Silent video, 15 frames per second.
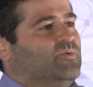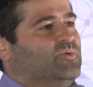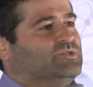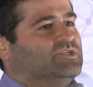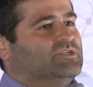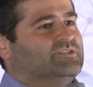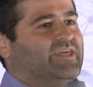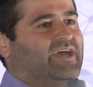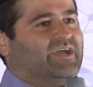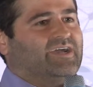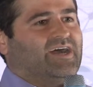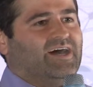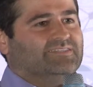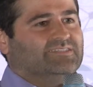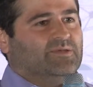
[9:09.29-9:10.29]
which is
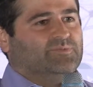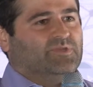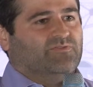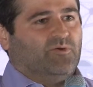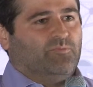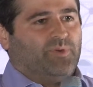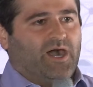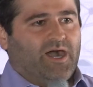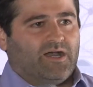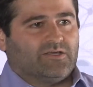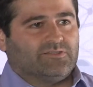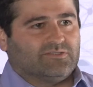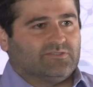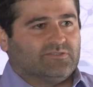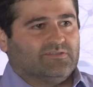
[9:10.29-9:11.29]
that concept of a
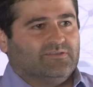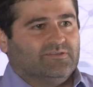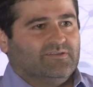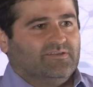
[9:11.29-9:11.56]
box